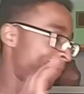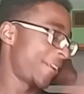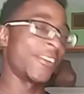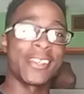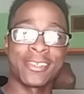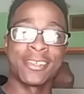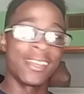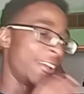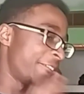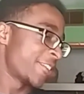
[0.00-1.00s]
period
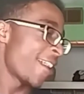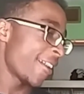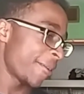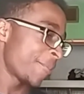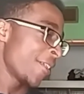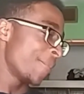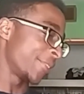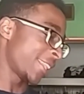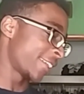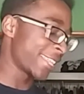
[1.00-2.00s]
of time.
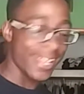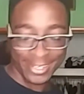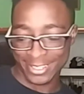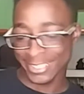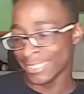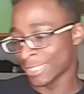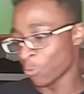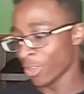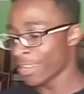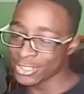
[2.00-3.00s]
But, like, that is
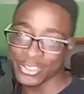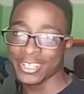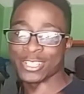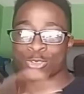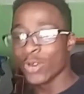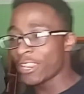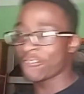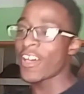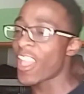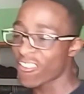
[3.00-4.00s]

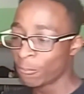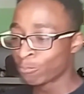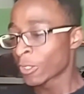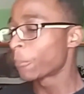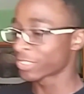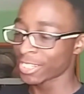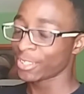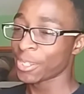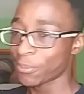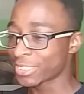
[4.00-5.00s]

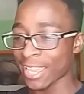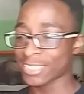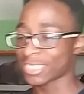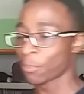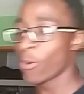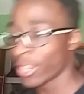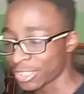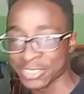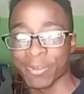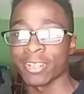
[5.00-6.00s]
125% besides the
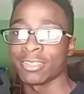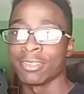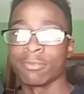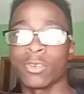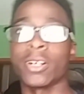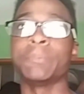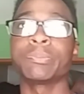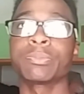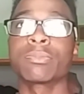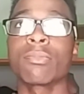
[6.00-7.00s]
point. There's been, well,
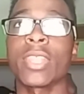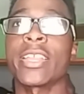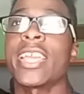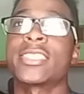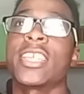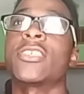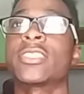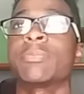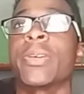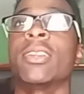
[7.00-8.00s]
I can't say
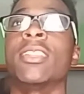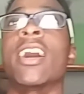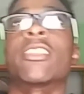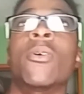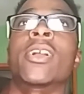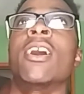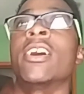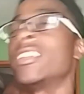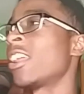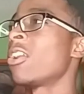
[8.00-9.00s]
there's been a lot going
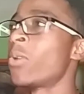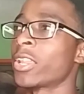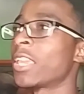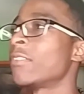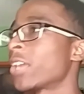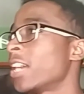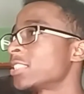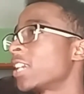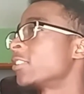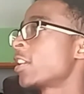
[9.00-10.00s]
on. And I don't want to give you guys, like,